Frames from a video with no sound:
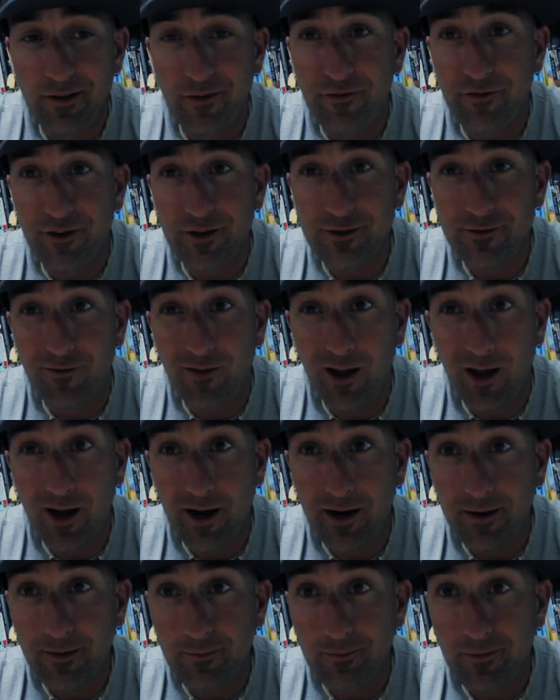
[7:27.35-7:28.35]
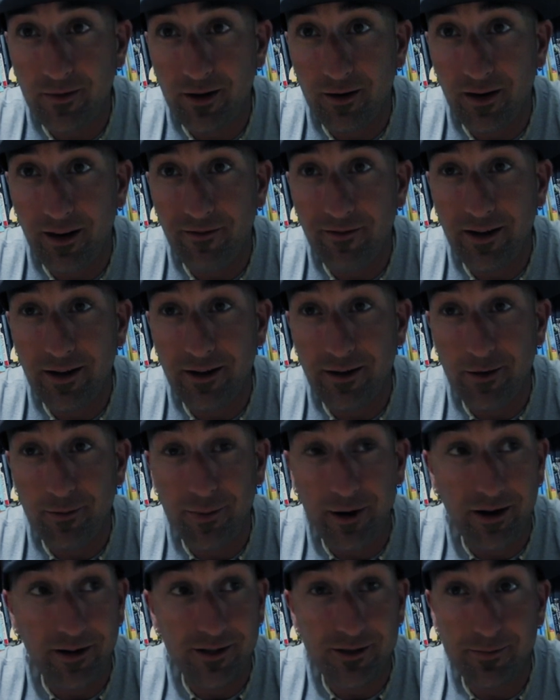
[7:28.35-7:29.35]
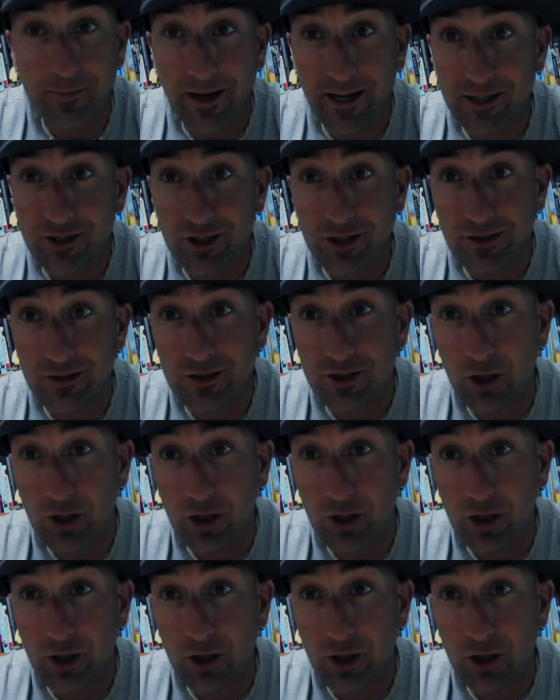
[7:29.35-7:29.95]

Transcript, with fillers: the first vlog, they're living in their parents' mansion.